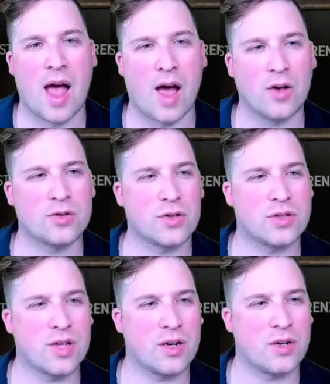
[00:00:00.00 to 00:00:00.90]

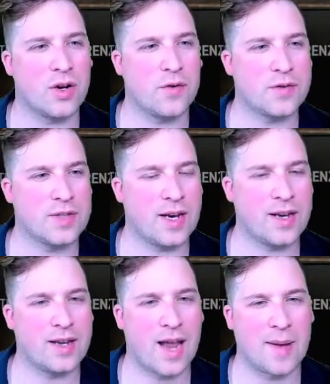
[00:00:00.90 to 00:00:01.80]
Alzur's Thunder, you've
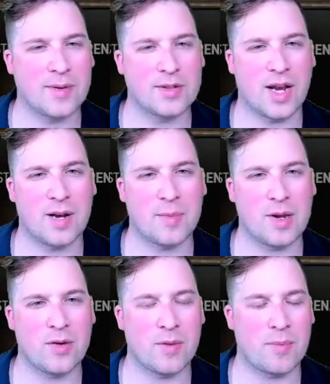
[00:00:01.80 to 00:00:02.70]
seen. Damage an enemy
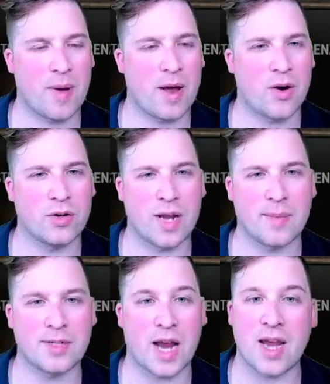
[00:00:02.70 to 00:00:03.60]
unit or
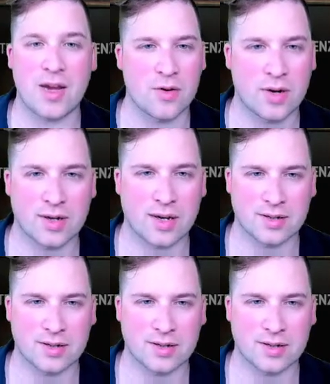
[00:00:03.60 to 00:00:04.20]
damage a unit.